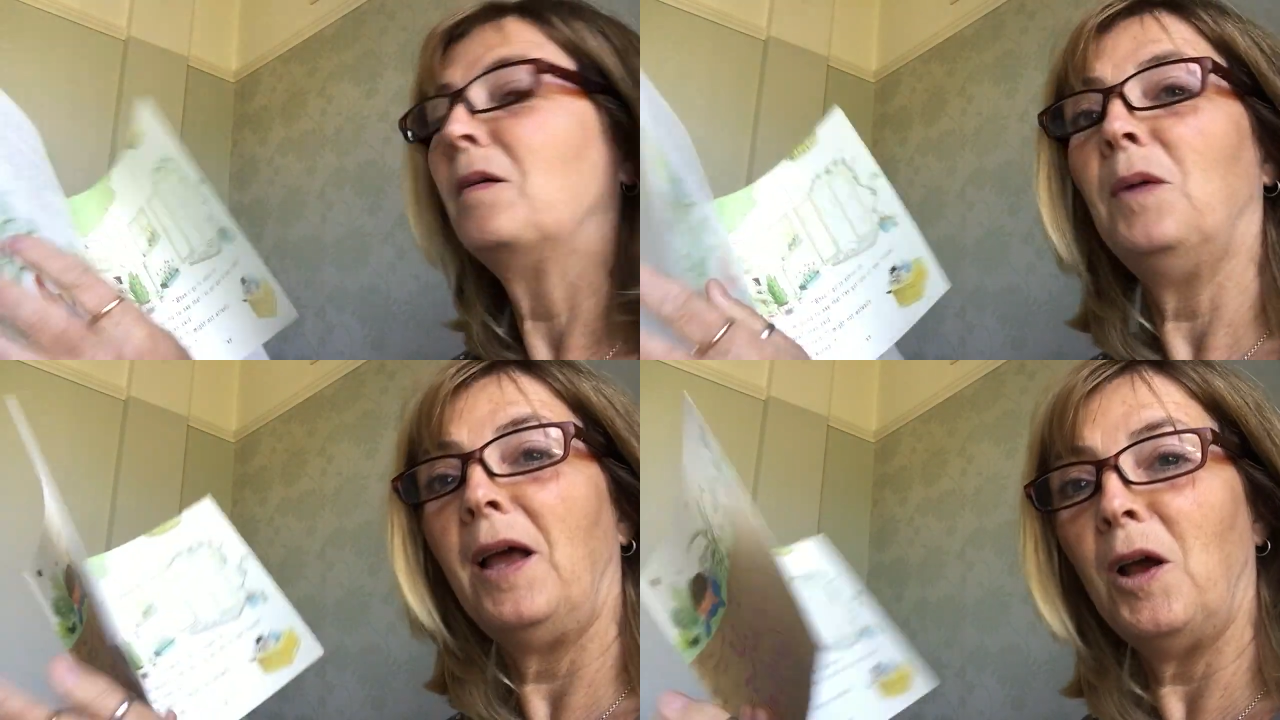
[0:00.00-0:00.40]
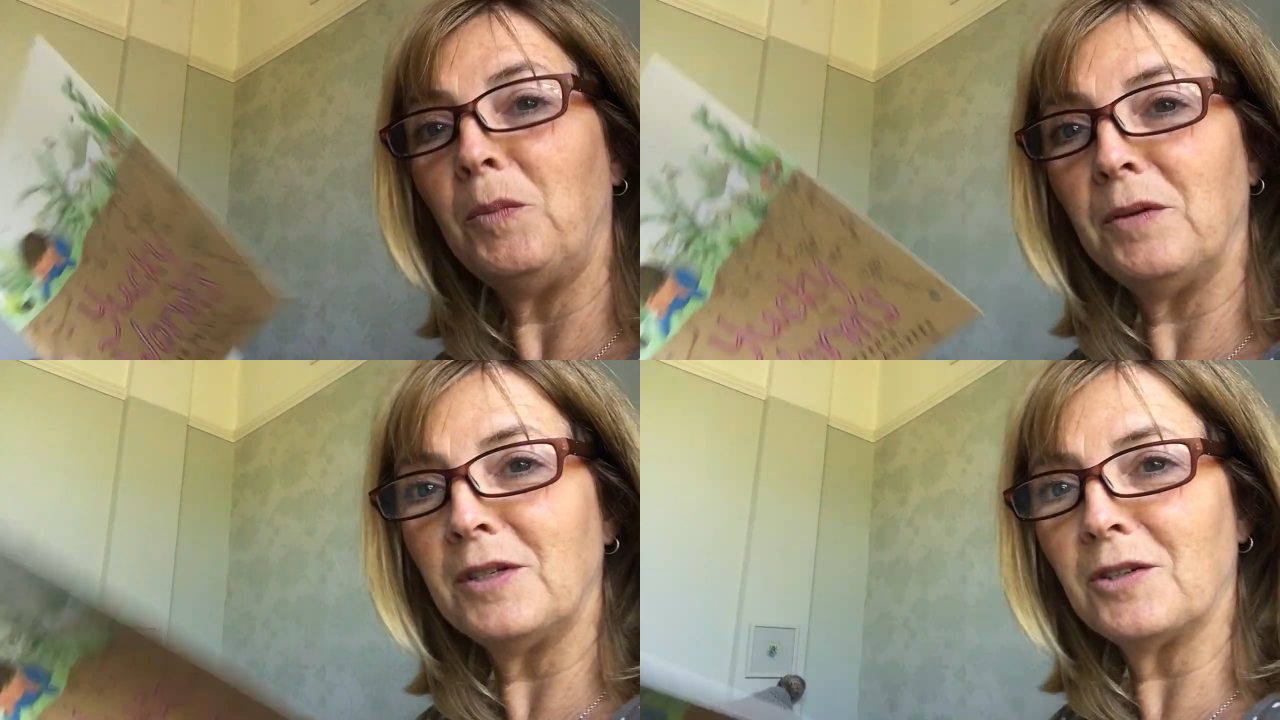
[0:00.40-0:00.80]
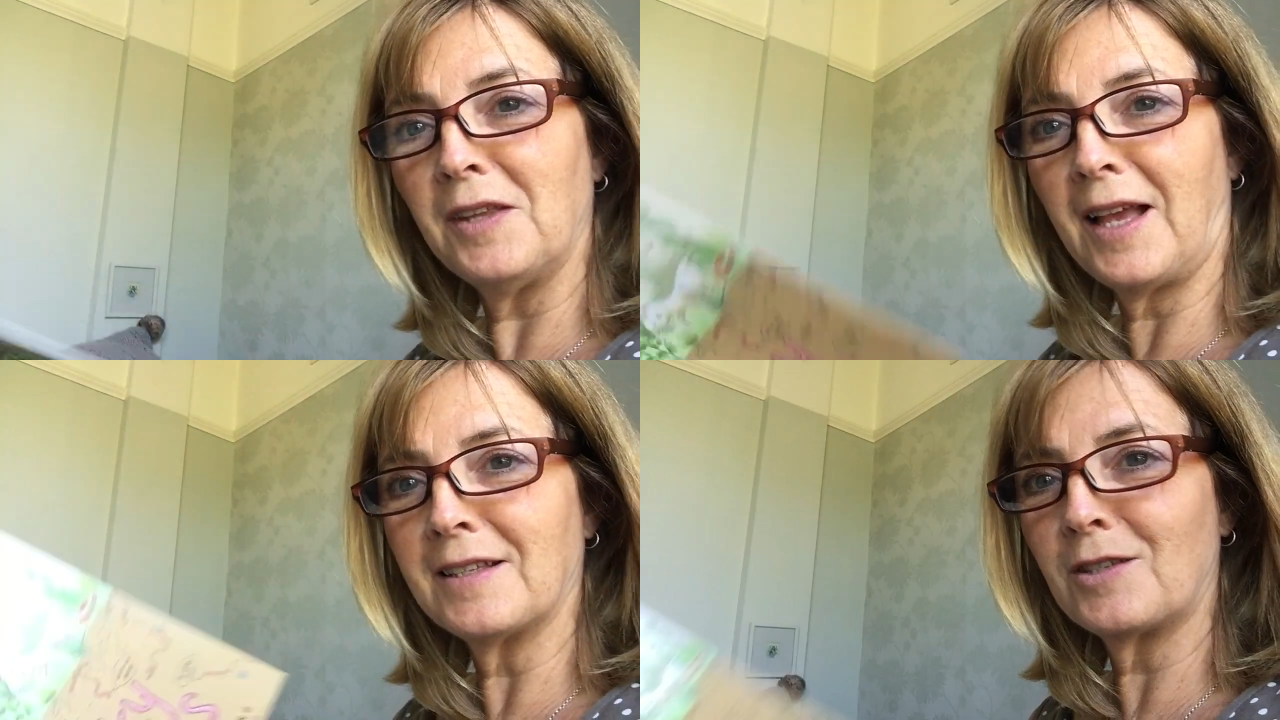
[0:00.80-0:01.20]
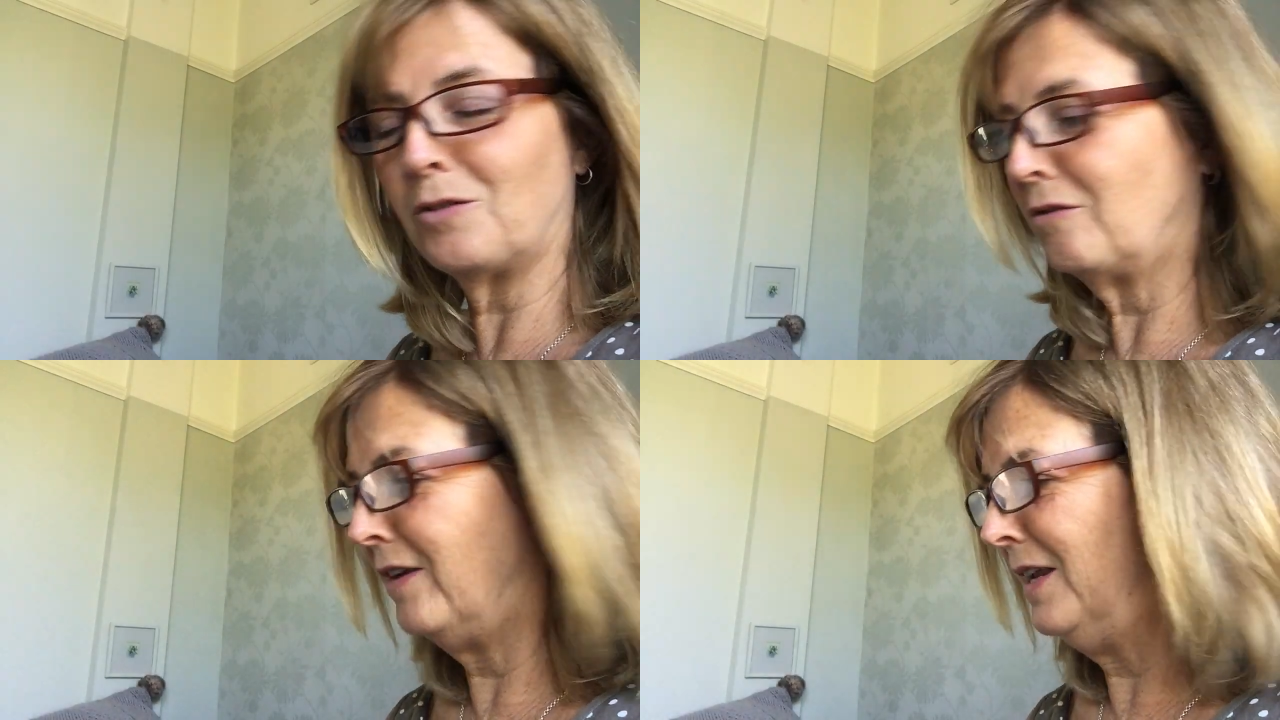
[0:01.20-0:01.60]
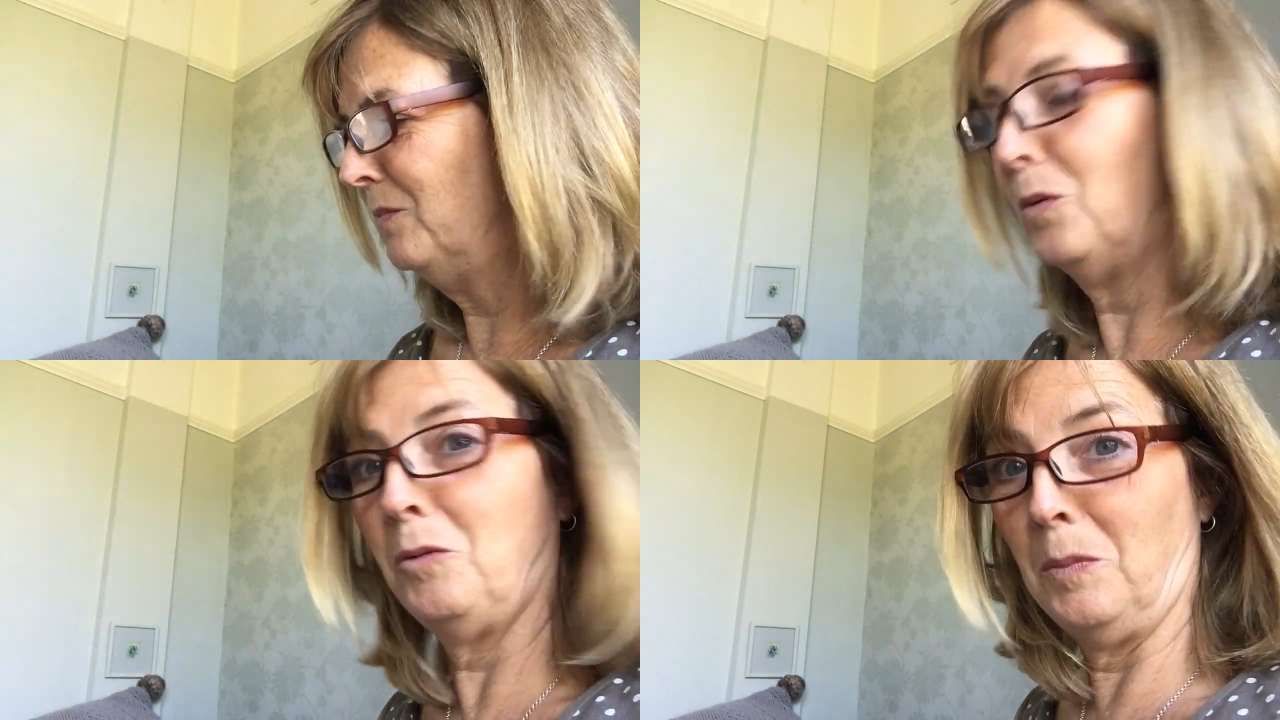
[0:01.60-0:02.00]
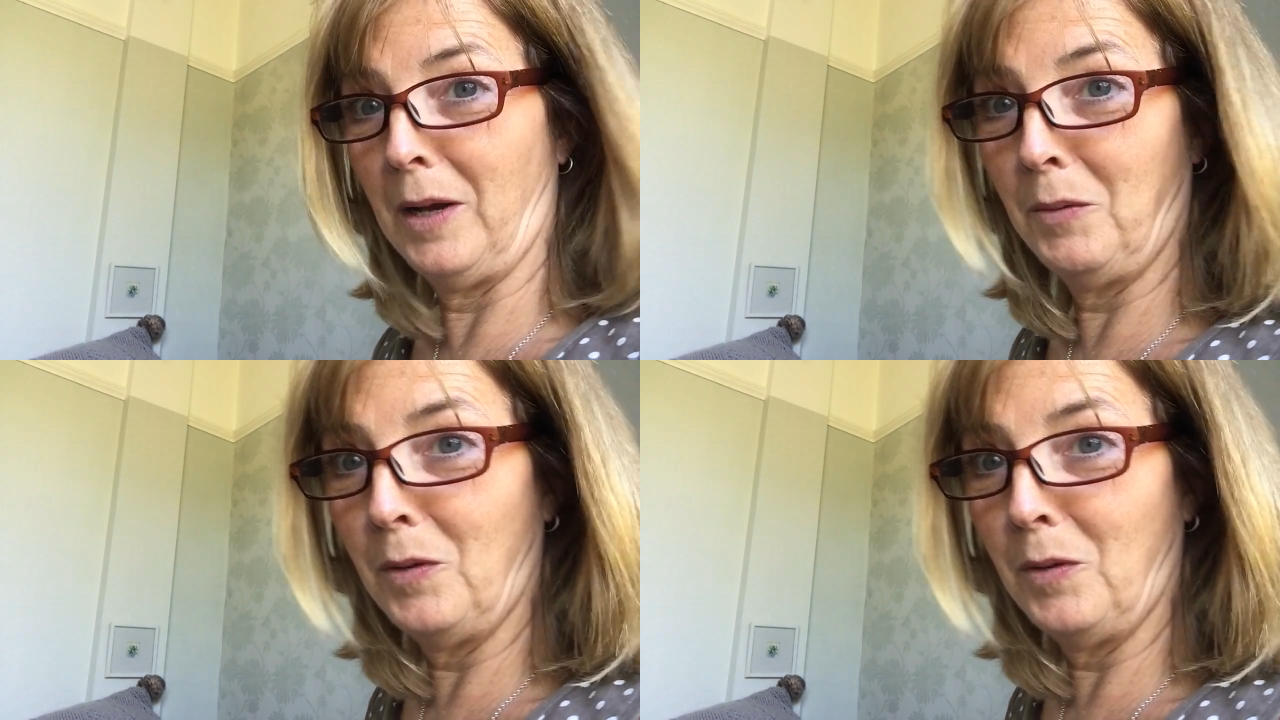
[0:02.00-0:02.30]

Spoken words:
Well, I hope you enjoyed that story all about